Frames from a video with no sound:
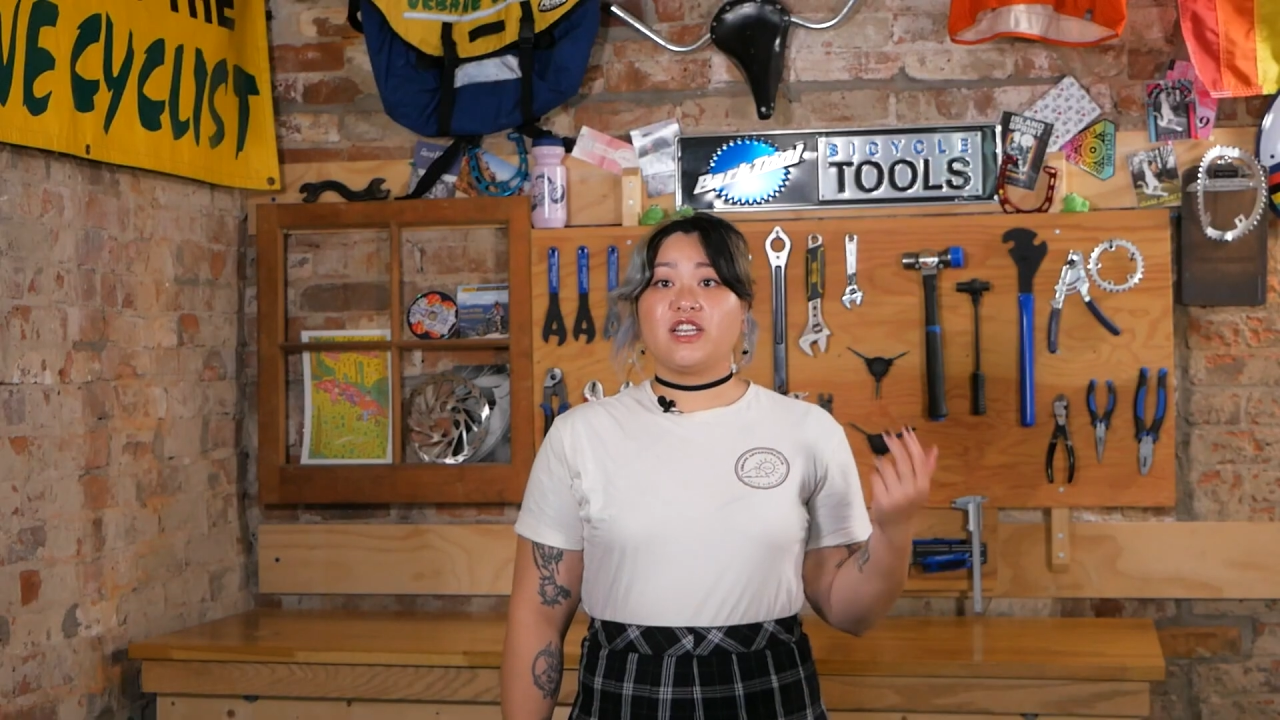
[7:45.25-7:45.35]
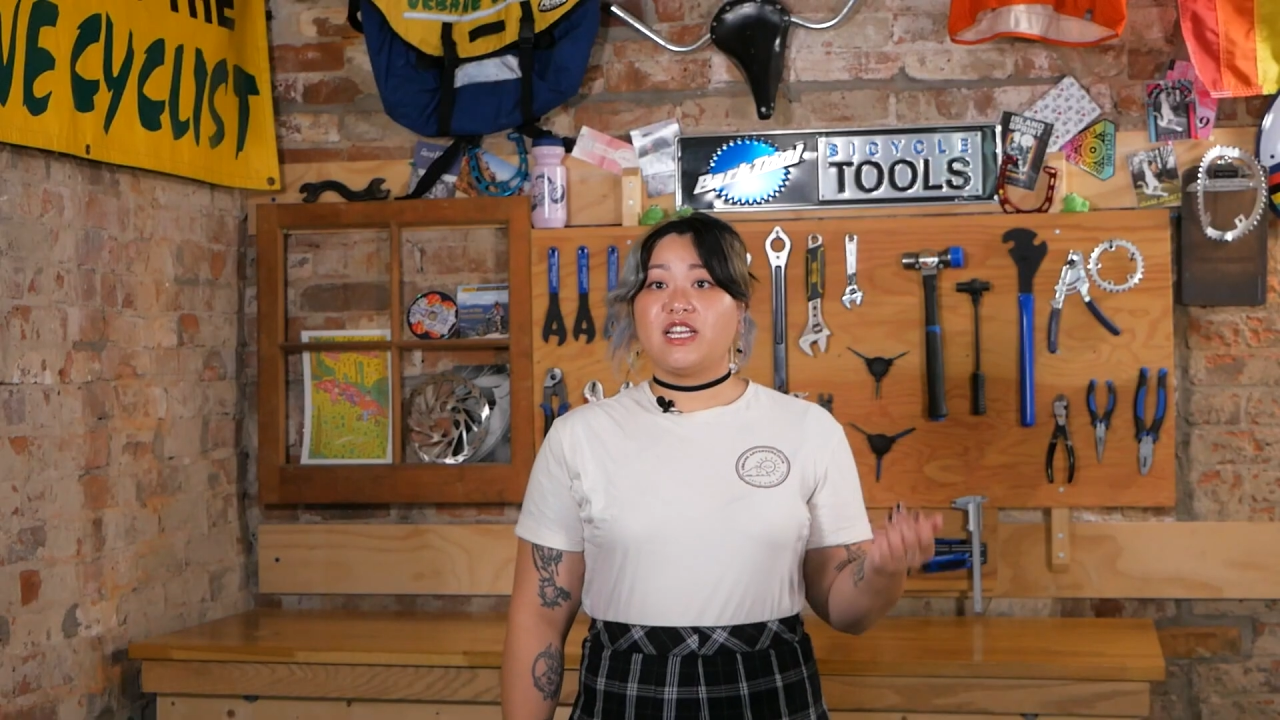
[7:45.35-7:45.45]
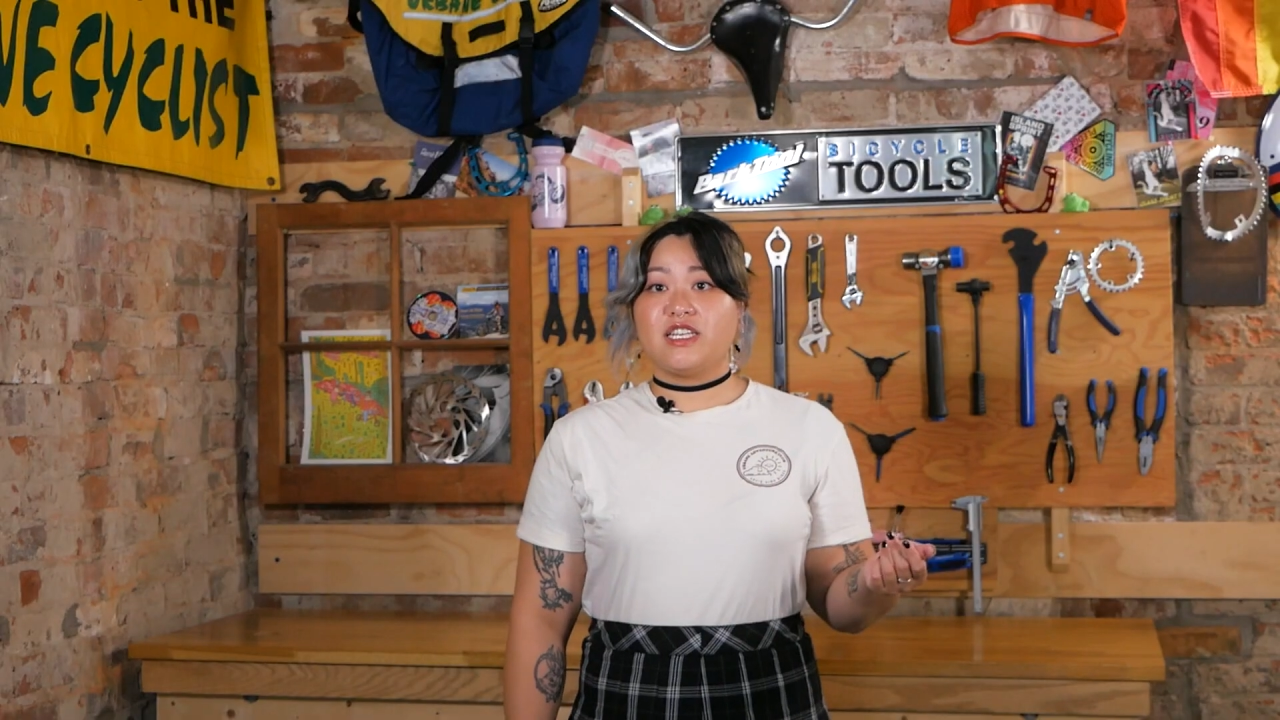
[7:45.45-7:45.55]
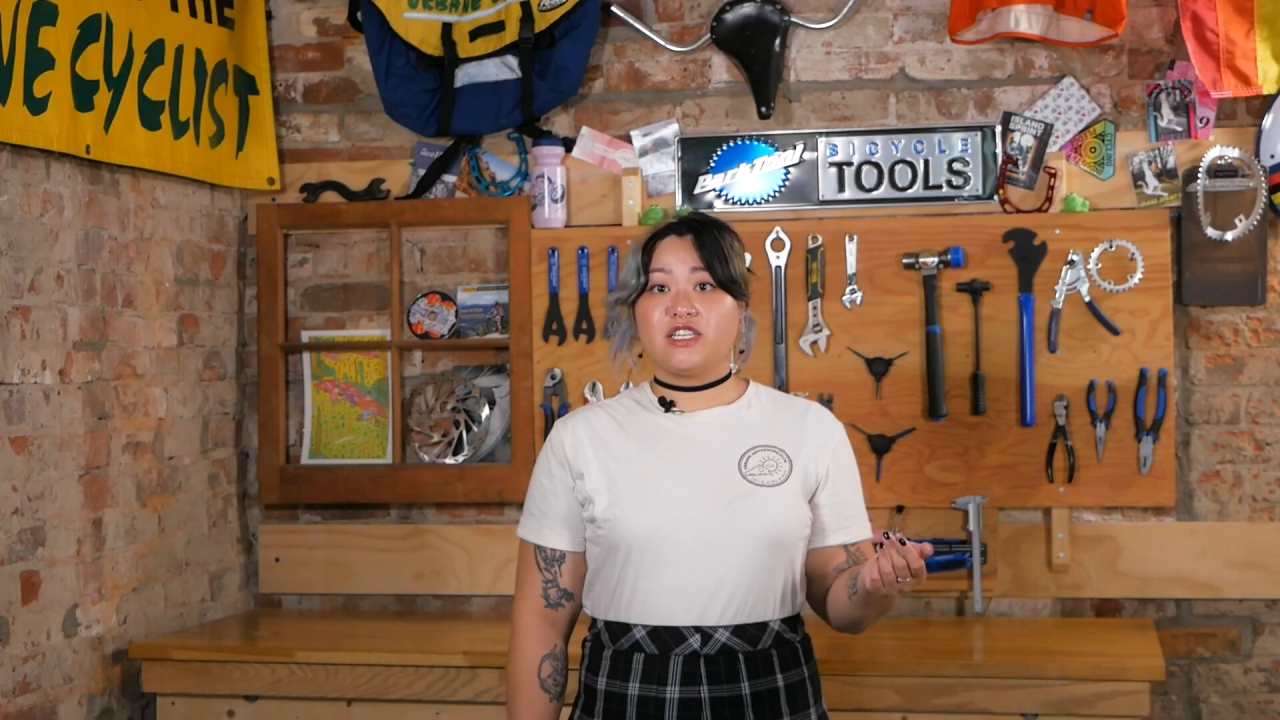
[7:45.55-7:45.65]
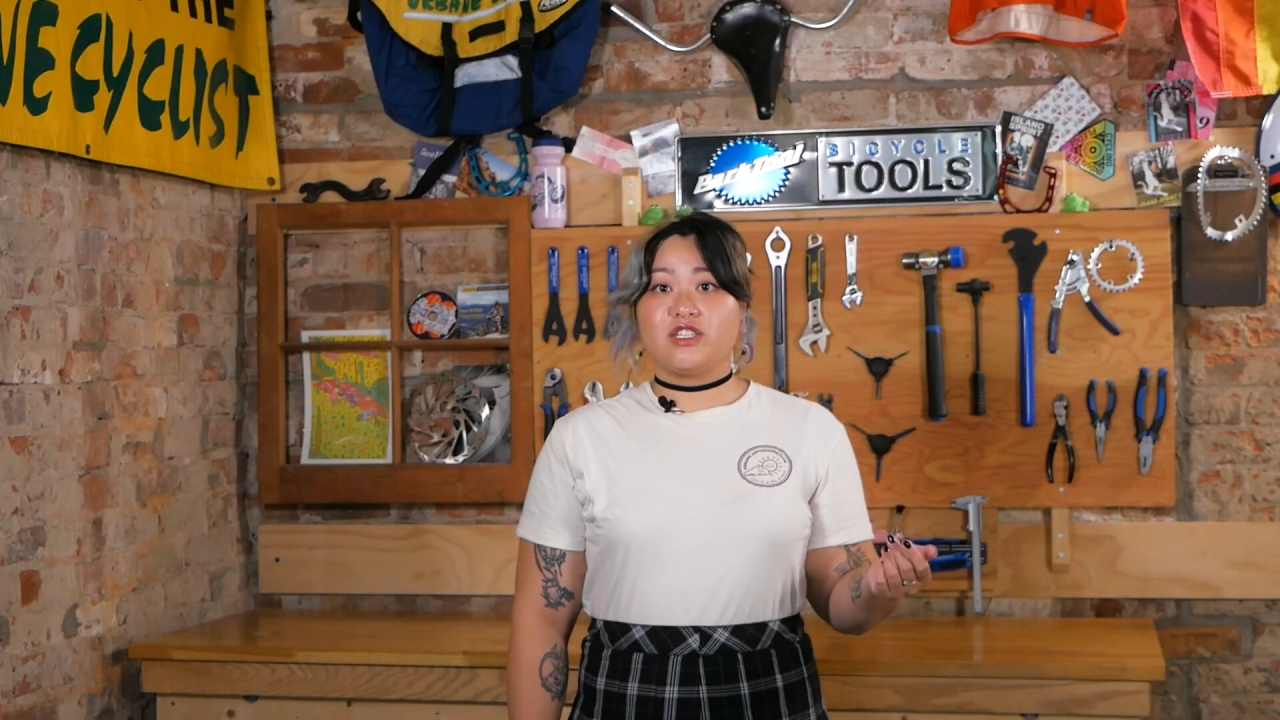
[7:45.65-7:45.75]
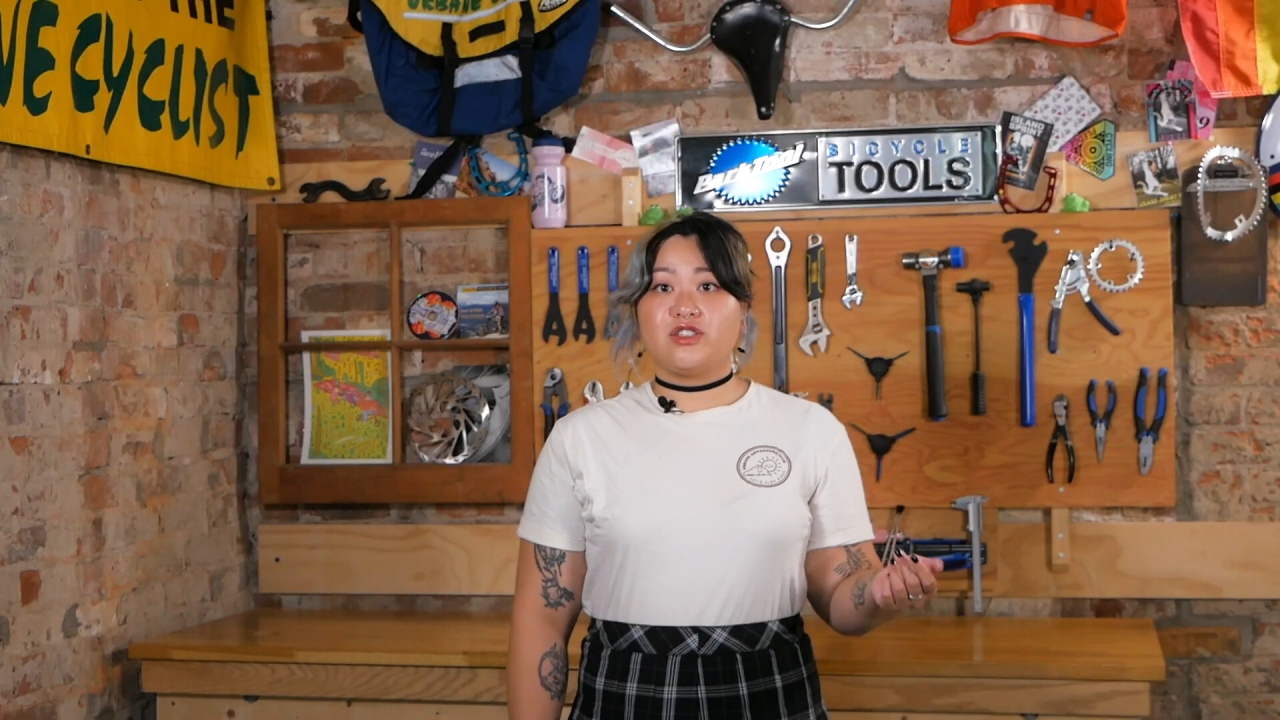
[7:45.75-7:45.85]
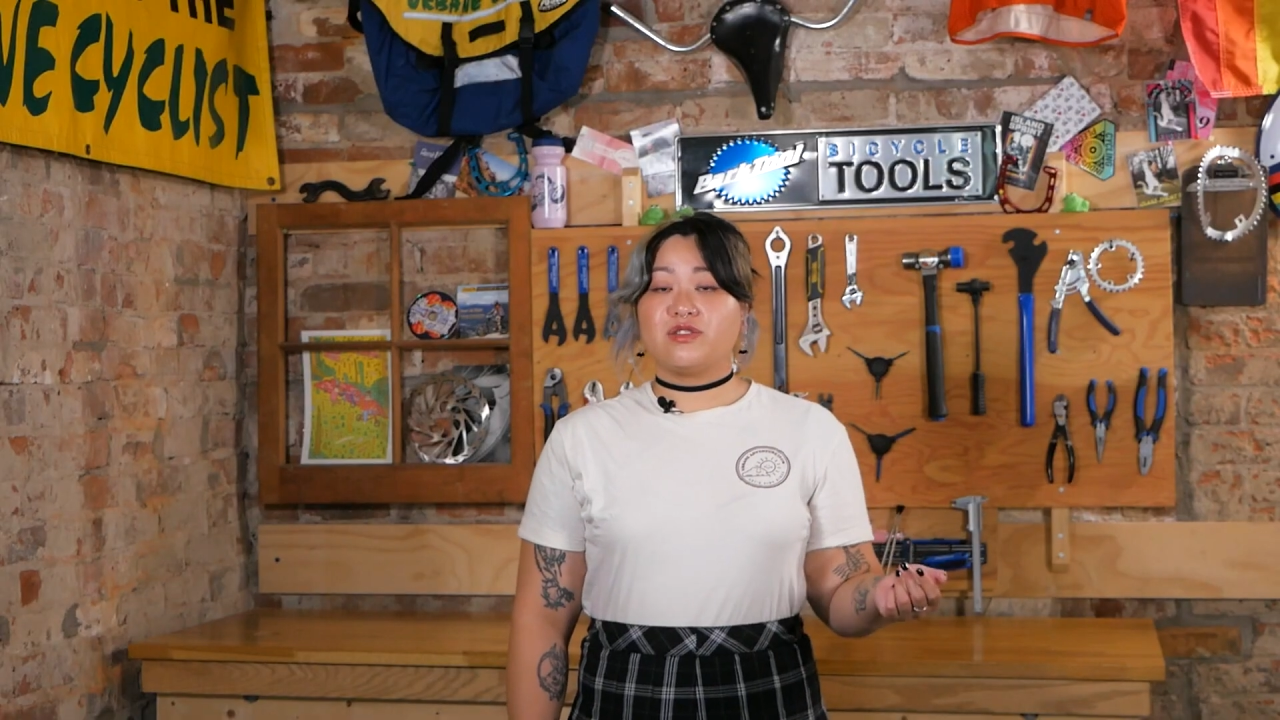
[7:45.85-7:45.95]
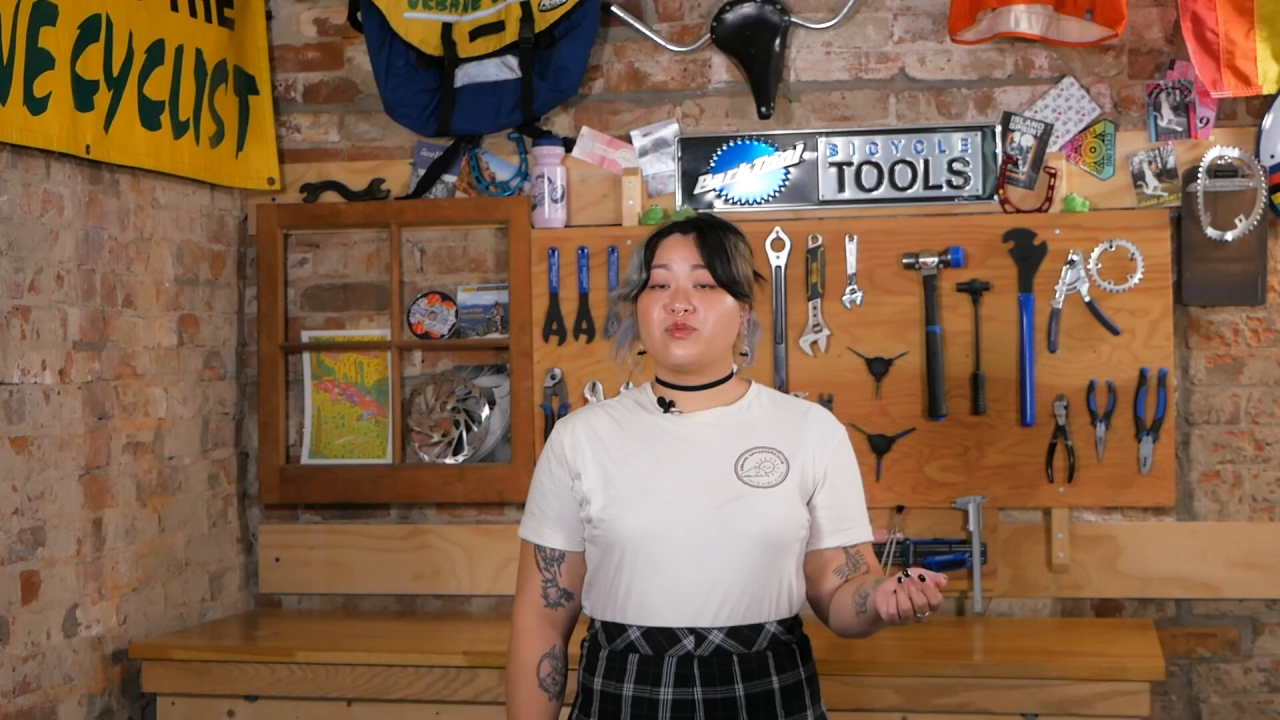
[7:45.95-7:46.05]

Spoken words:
idea to choose